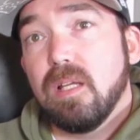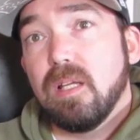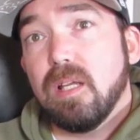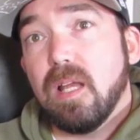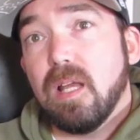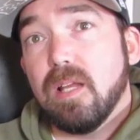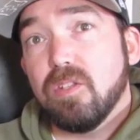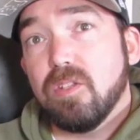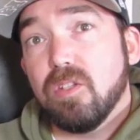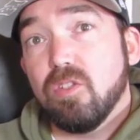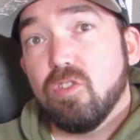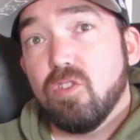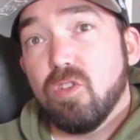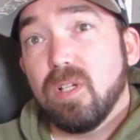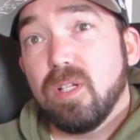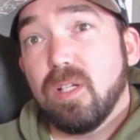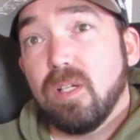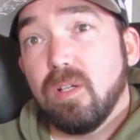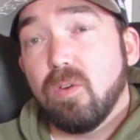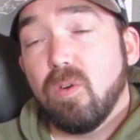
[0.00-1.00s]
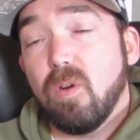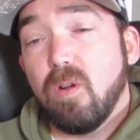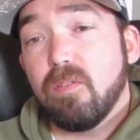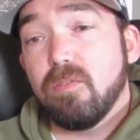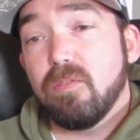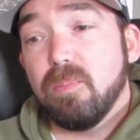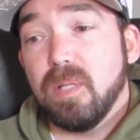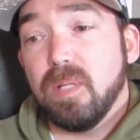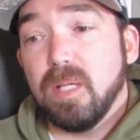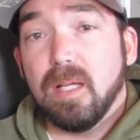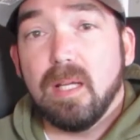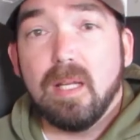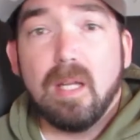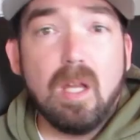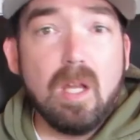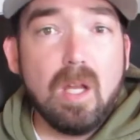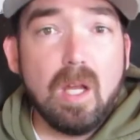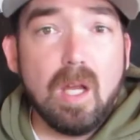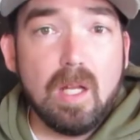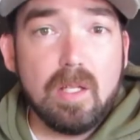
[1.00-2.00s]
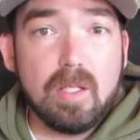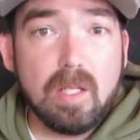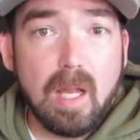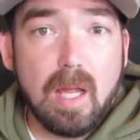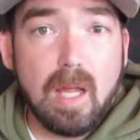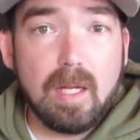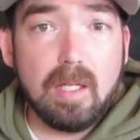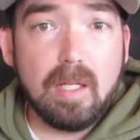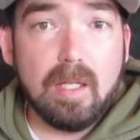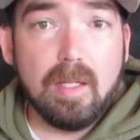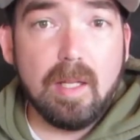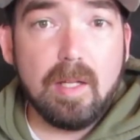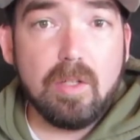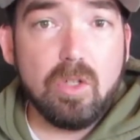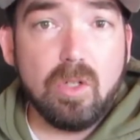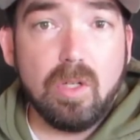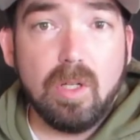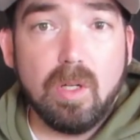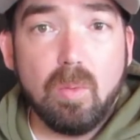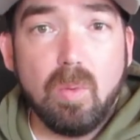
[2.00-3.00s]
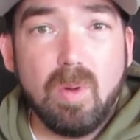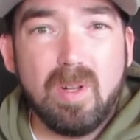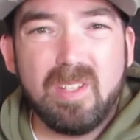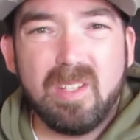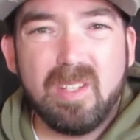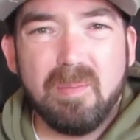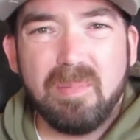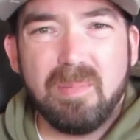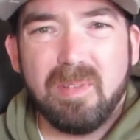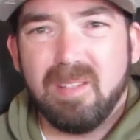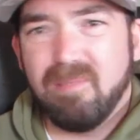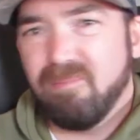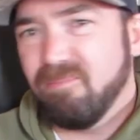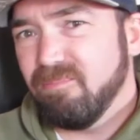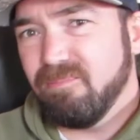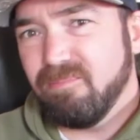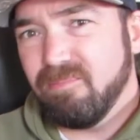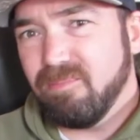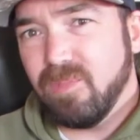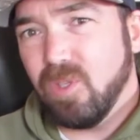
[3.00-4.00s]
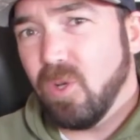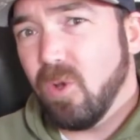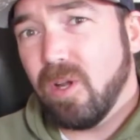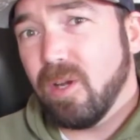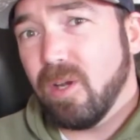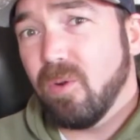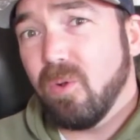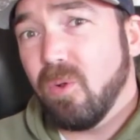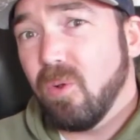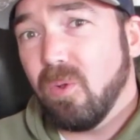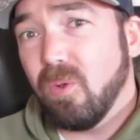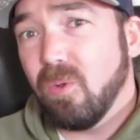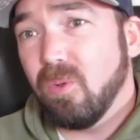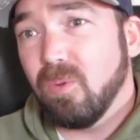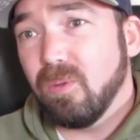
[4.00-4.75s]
as in drinking craft beer, it's likely that you're going to want something not at all